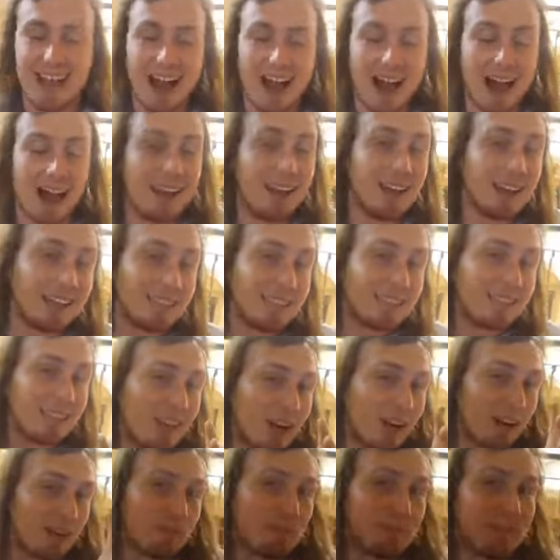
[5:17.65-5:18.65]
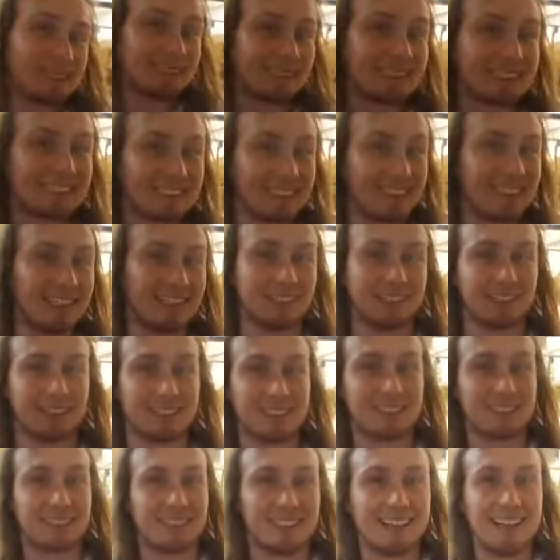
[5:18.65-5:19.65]
I learned a lot of business
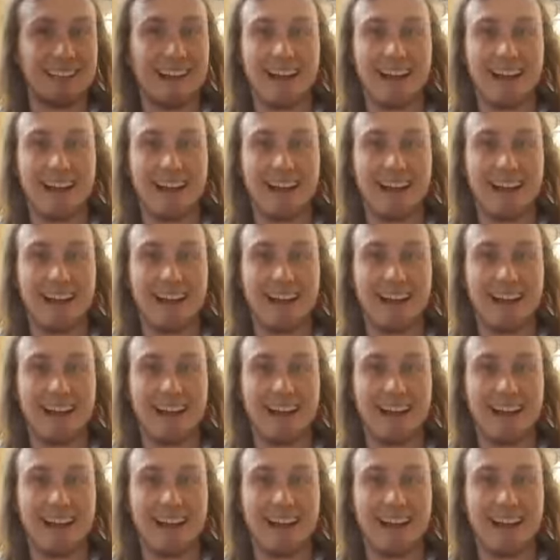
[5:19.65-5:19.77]
skills.